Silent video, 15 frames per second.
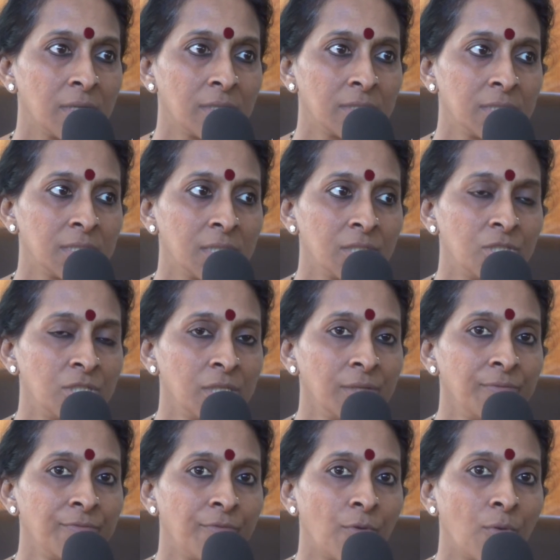
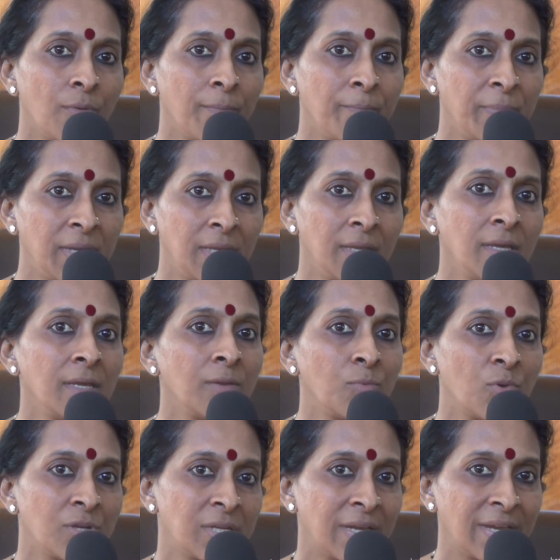searching for meaning in
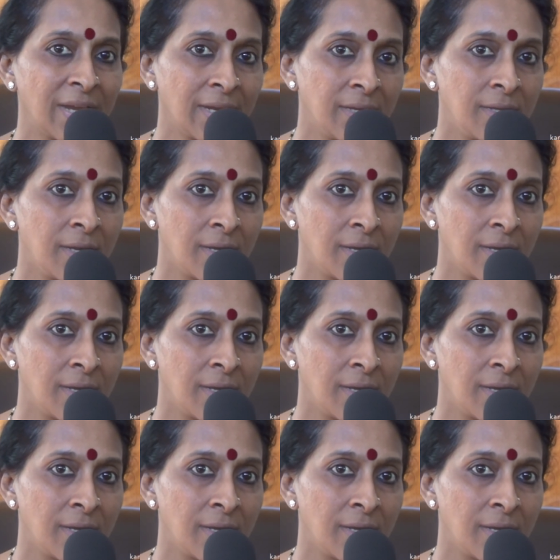what I had